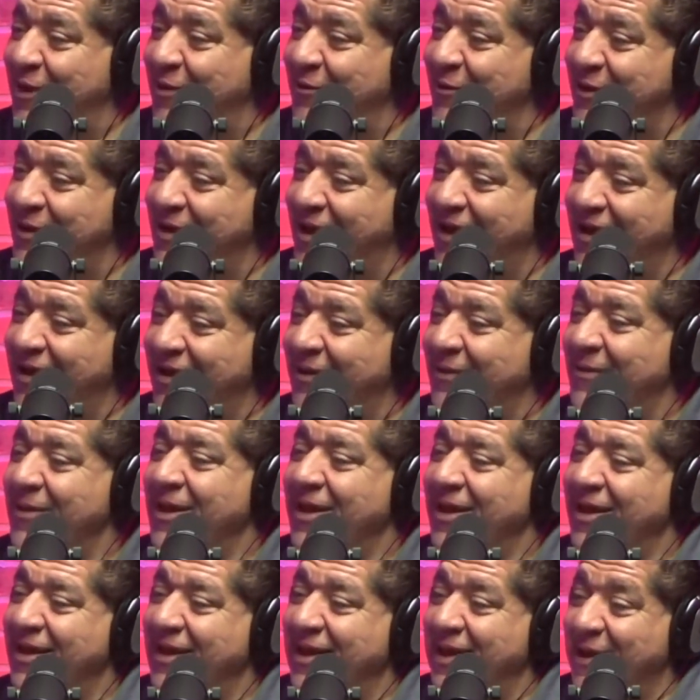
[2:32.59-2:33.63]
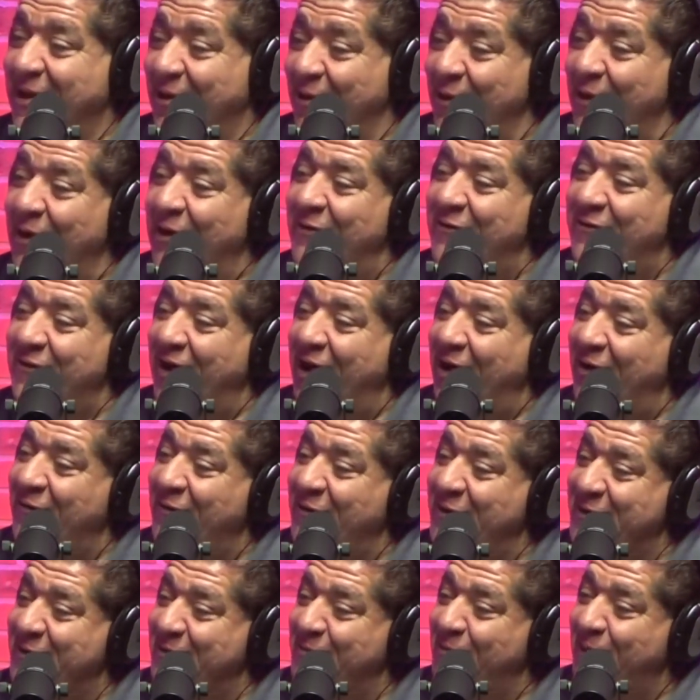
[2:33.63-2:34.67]
Every night, he'd go to
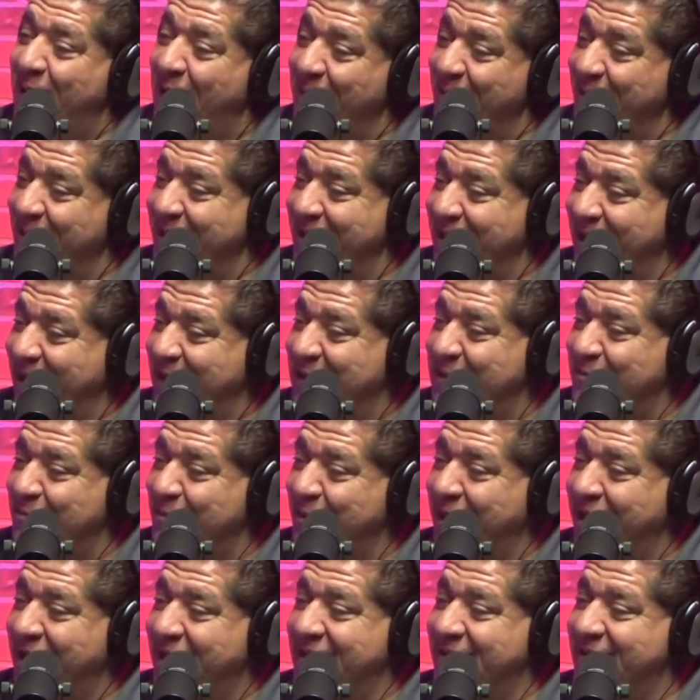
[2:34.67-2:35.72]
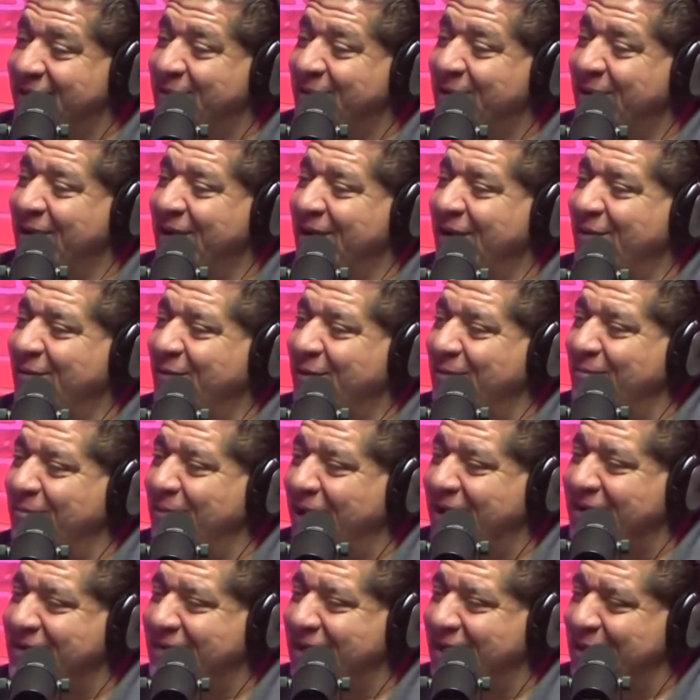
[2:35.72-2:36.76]
Alfalfa's and buy me the nice meat, and we'd
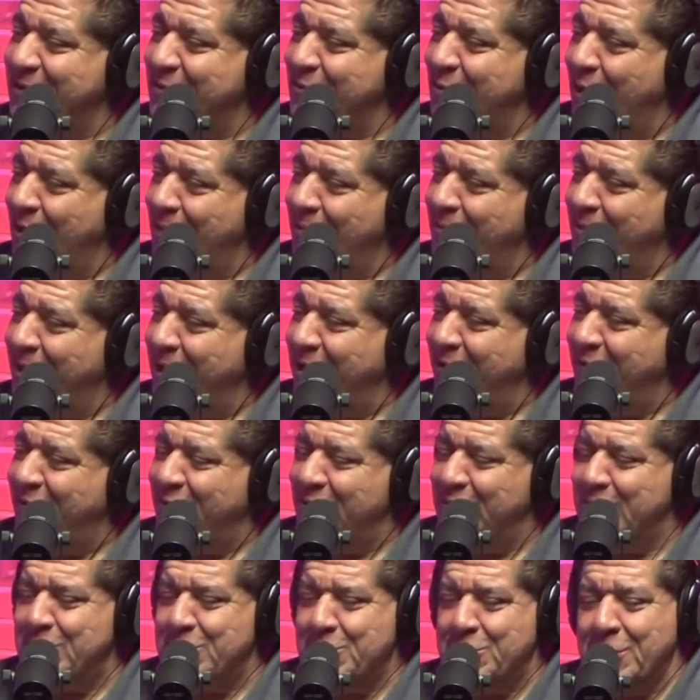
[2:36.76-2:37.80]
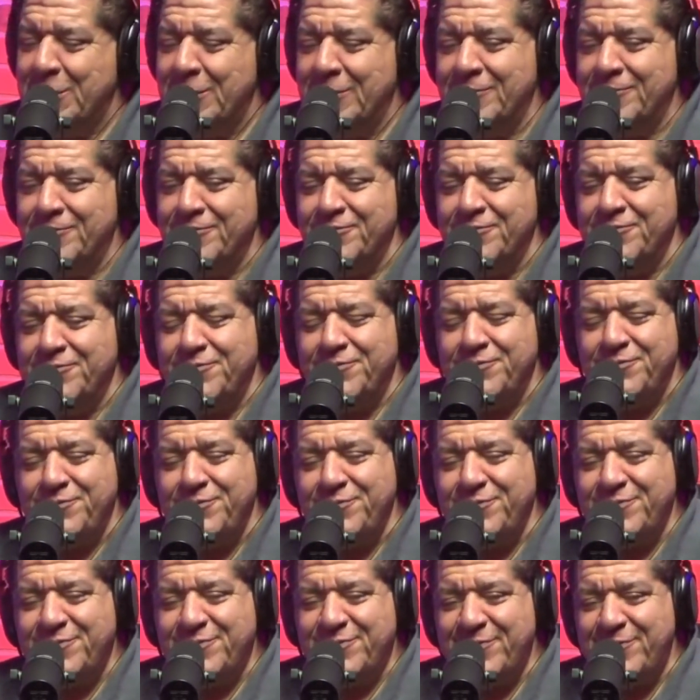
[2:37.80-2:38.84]
make Szechuan beef and
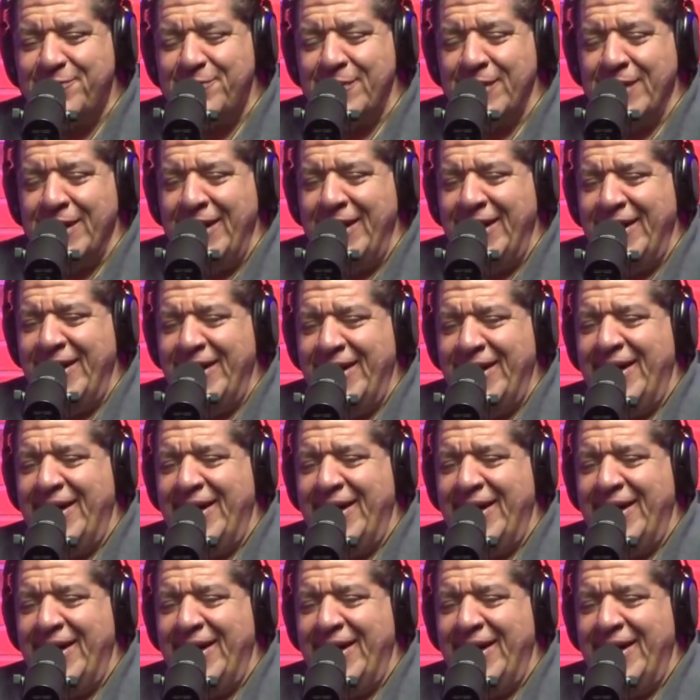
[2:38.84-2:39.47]
shit.